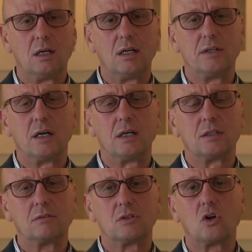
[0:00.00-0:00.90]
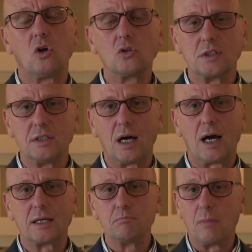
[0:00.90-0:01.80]
On closing,
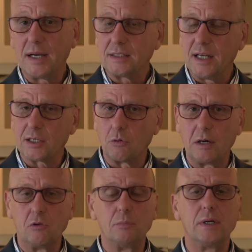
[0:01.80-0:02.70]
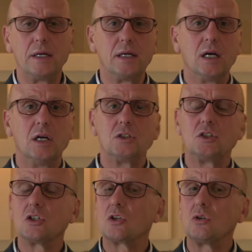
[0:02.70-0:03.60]
my takeaway would be
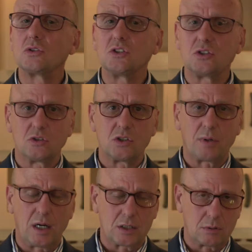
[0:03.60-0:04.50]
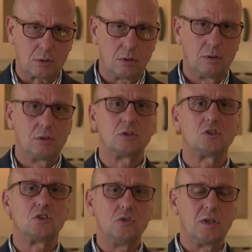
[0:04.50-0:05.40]
to close as soon as possible.
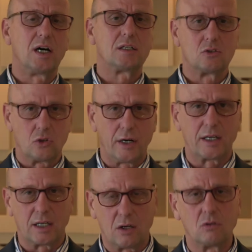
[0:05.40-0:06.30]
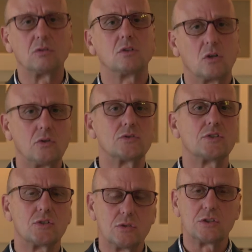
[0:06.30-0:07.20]
Do not drag it out. Close
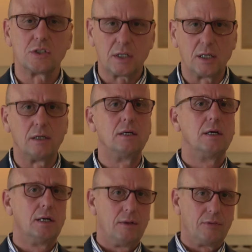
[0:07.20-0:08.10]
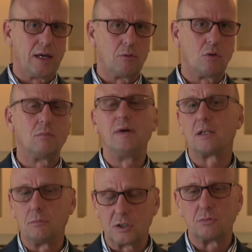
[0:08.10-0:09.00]
as soon as you can. That will
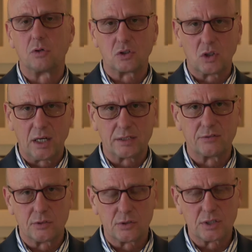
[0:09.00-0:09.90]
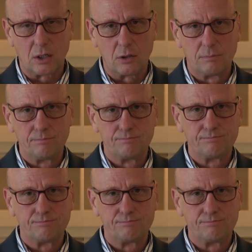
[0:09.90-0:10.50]
make it much more attractive to the seller.